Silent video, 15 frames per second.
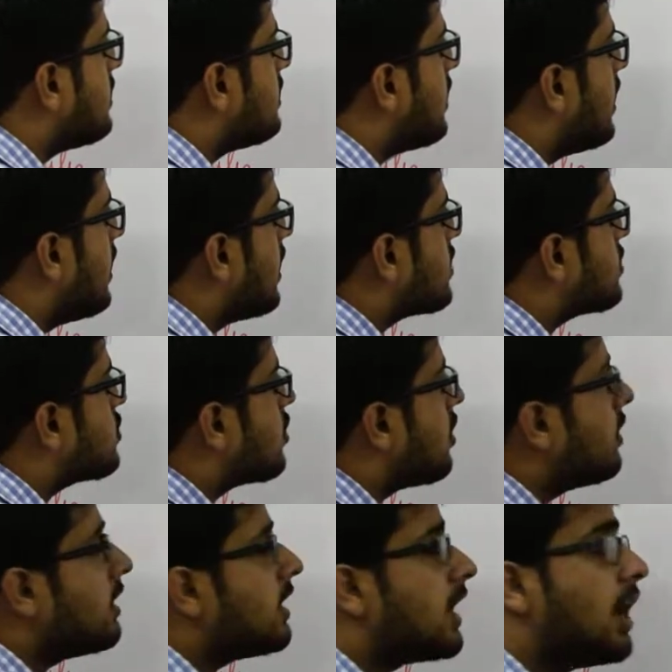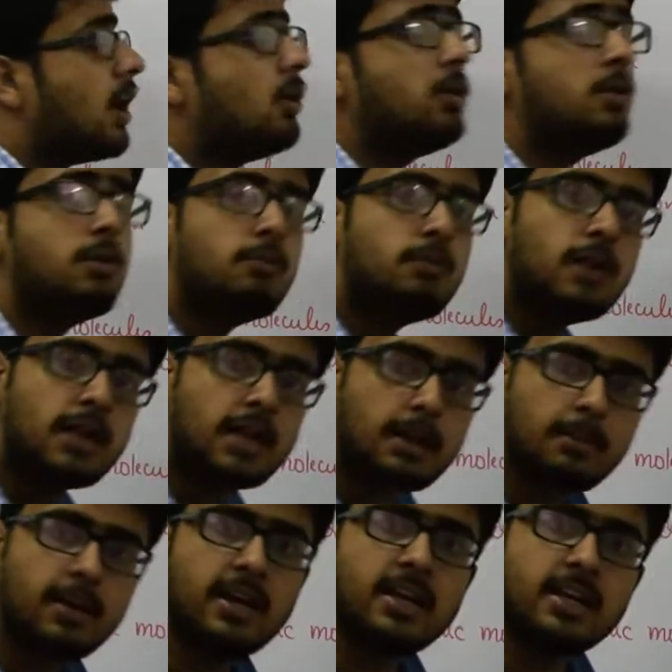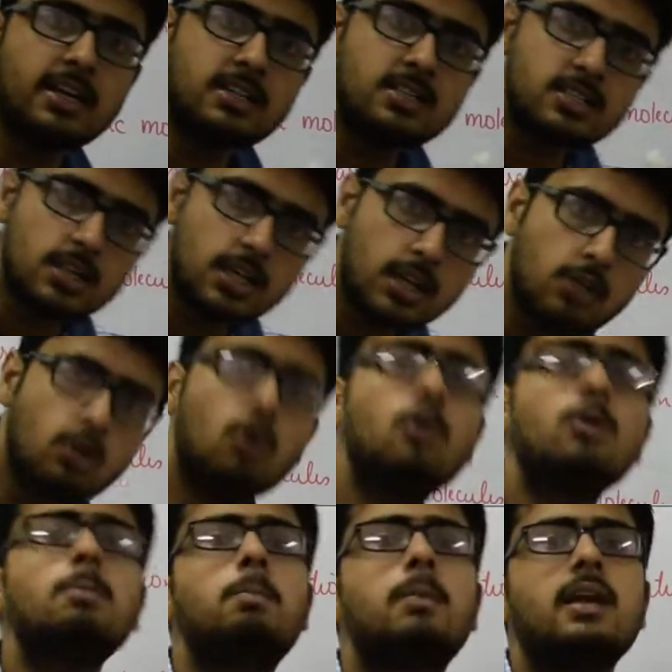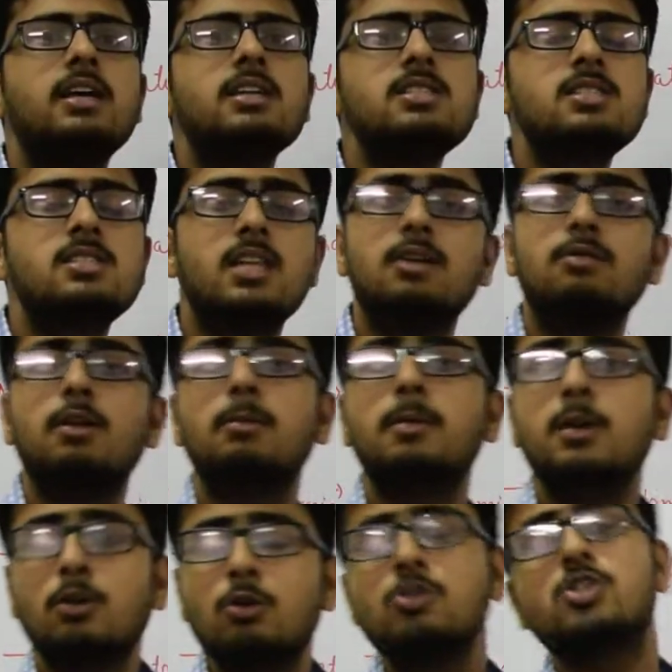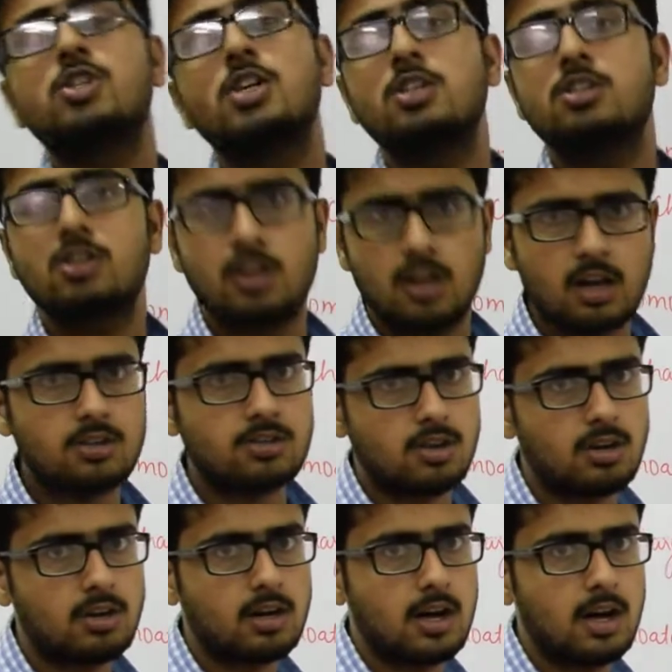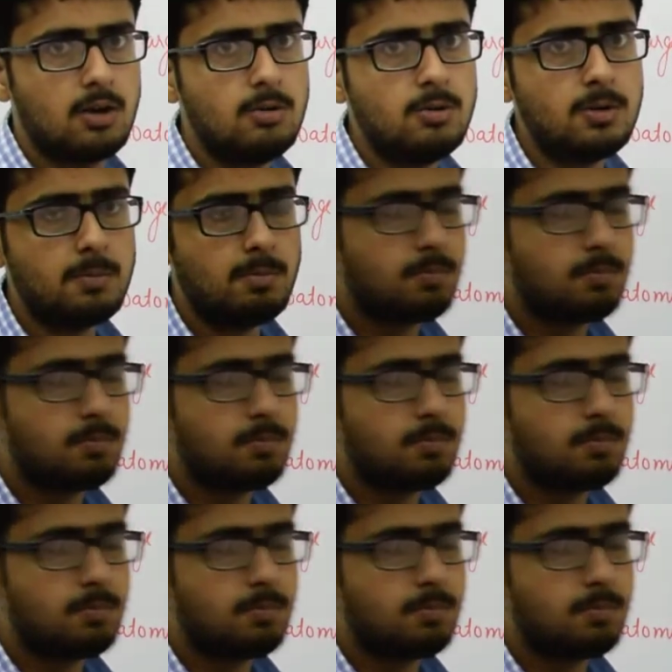the electron cloud will remain its own place. There will be no change in electron cloud,